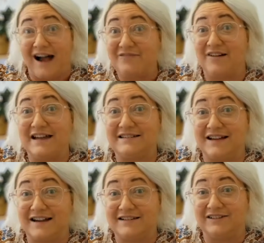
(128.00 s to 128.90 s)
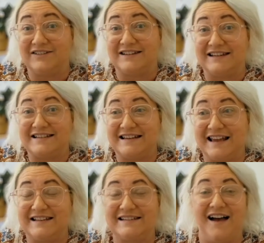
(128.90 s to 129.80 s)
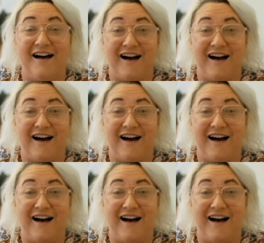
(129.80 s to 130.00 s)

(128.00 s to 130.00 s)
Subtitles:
I find an article on the internet,